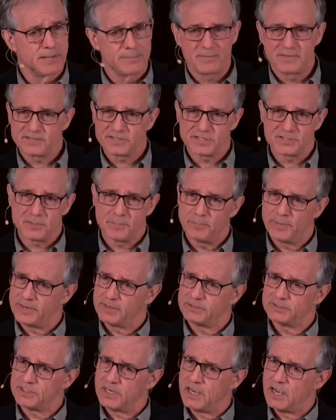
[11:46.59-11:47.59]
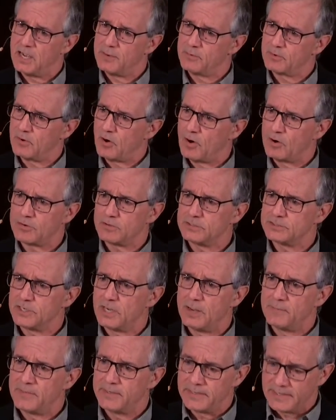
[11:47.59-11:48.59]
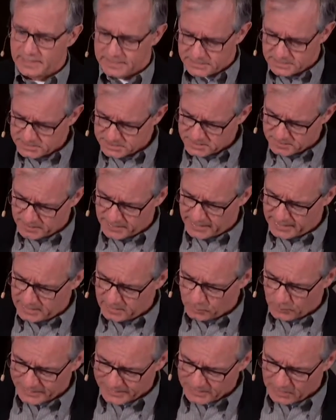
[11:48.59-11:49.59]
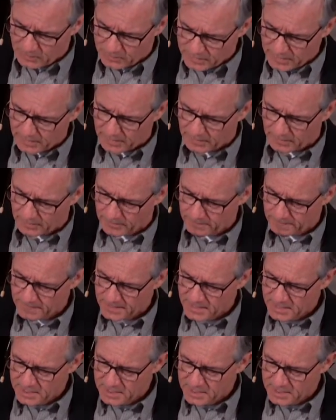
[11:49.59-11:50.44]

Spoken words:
Maybe this is a bigger job or a harder job than he anticipated. We don't know.